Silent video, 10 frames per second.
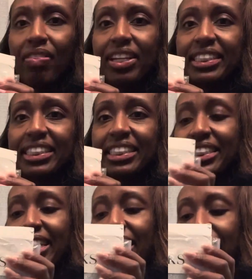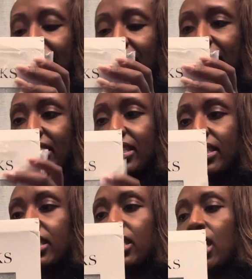this is Chick deep.
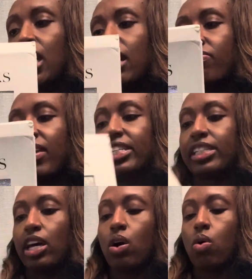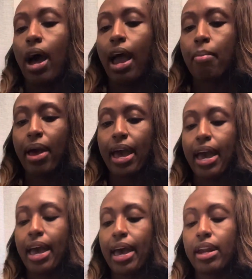They sell
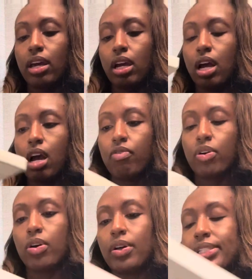iPad covers